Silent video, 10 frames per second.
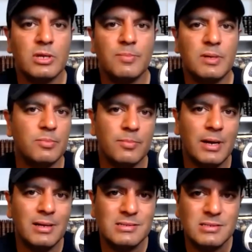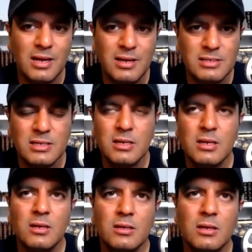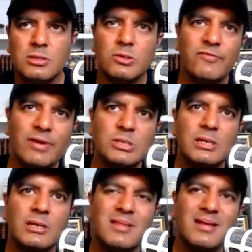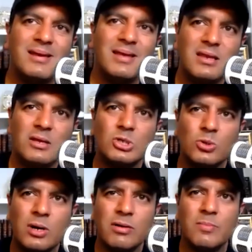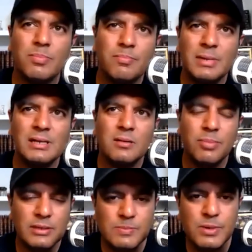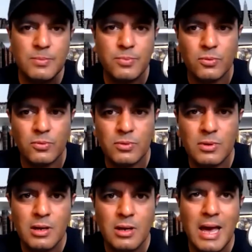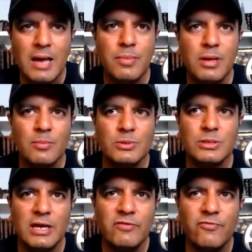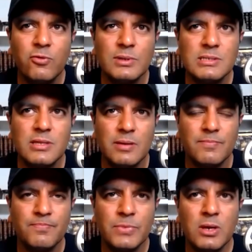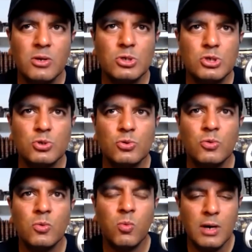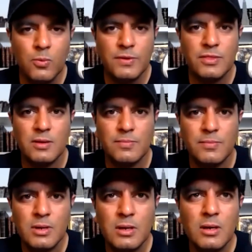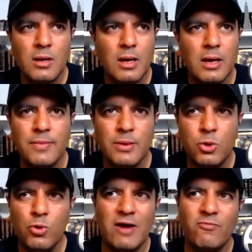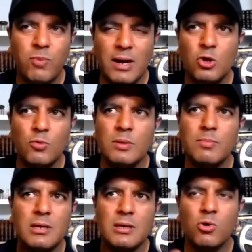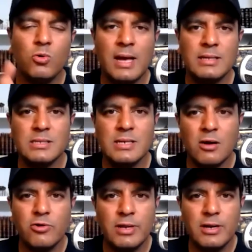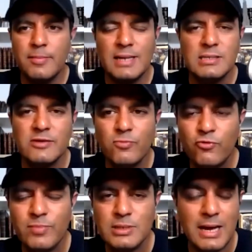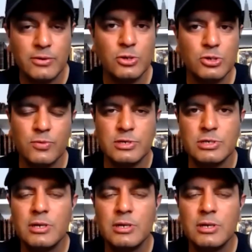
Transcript: people by his side, to eventually then leading 200 million plus people and being able to influence them to work with him. You have one human being who has now created a massive movement. How do you do it?